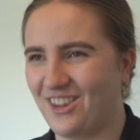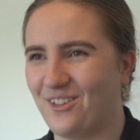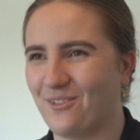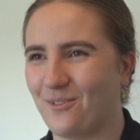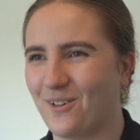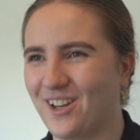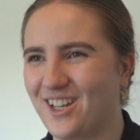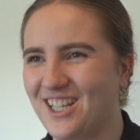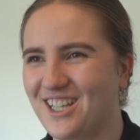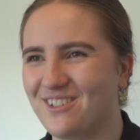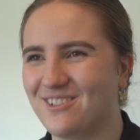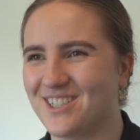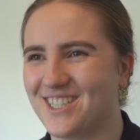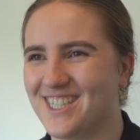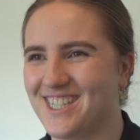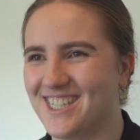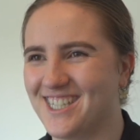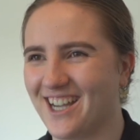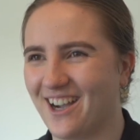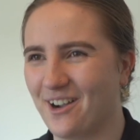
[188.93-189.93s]
What, are you
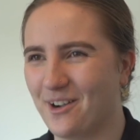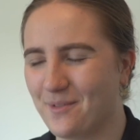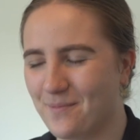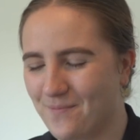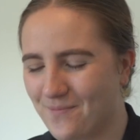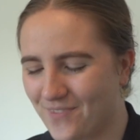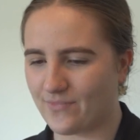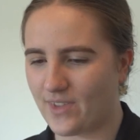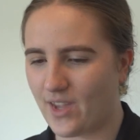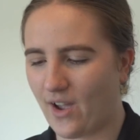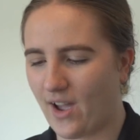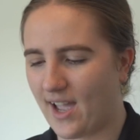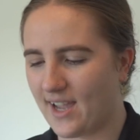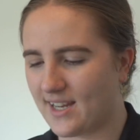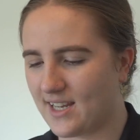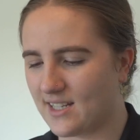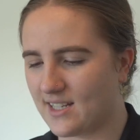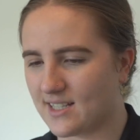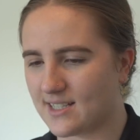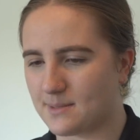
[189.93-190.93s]
dumb? No, I
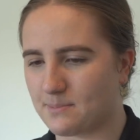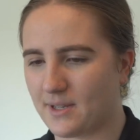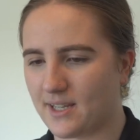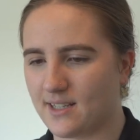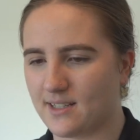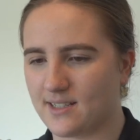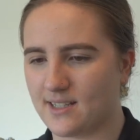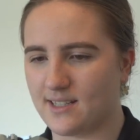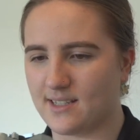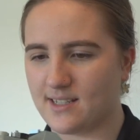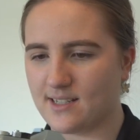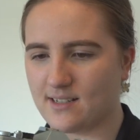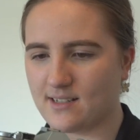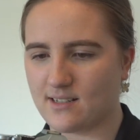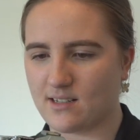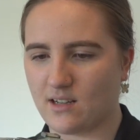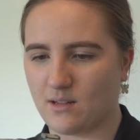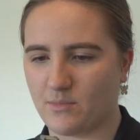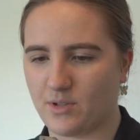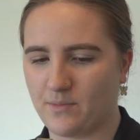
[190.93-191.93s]
could explain a 10-second
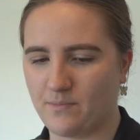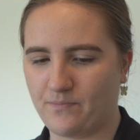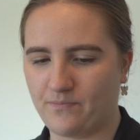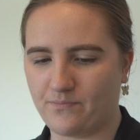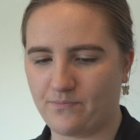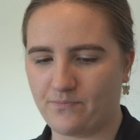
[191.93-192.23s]
timer.